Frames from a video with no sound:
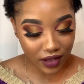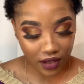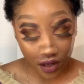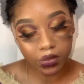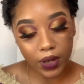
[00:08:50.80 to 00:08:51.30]

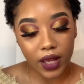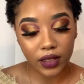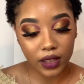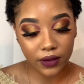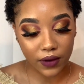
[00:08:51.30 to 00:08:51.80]
Where do I
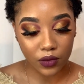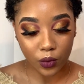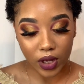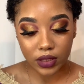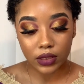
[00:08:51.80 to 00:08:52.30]
live, and
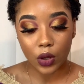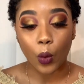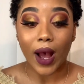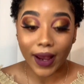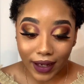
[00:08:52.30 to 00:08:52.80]

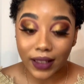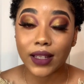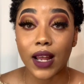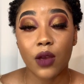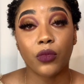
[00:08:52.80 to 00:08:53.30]
why did
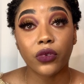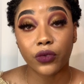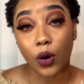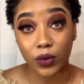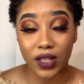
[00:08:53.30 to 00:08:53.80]
I move
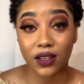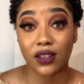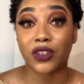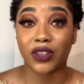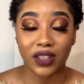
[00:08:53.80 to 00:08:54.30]
out at an
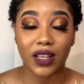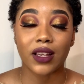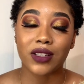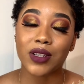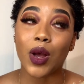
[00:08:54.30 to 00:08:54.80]
early
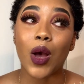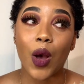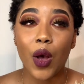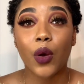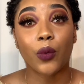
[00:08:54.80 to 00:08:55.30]
age?
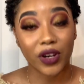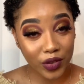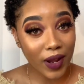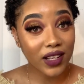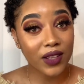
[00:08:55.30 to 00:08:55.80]
Where do
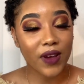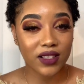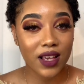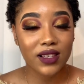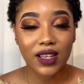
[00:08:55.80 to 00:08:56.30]
I live? As
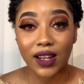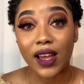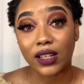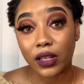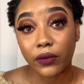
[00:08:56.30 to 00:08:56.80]
I said, I
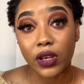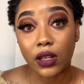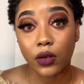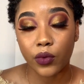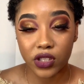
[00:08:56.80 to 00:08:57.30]
live
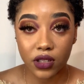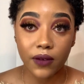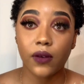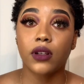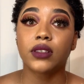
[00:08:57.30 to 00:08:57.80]
in Wichita
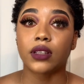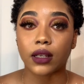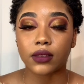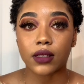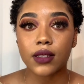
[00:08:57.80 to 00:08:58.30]
Falls,
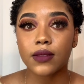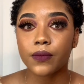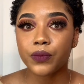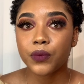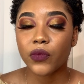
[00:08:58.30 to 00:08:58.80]
Texas.
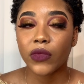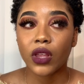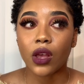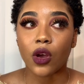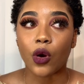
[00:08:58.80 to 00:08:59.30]

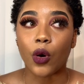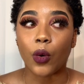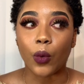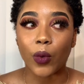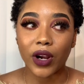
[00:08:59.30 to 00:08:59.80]

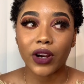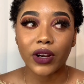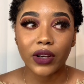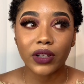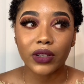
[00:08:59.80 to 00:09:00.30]

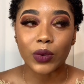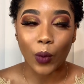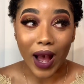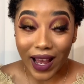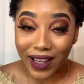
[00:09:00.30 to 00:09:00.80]

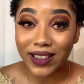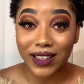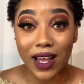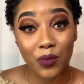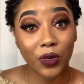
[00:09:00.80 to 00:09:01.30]
Why did
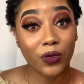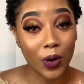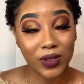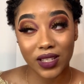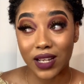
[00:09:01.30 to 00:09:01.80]
I move
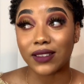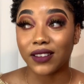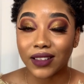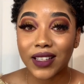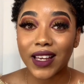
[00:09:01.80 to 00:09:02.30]
out at an
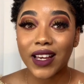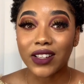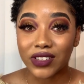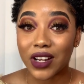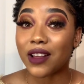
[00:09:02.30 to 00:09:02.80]
early
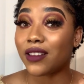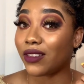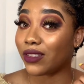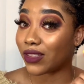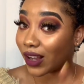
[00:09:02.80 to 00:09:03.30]
age?
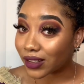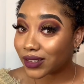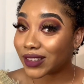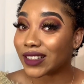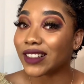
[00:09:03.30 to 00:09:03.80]

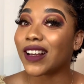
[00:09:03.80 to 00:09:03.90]
That's a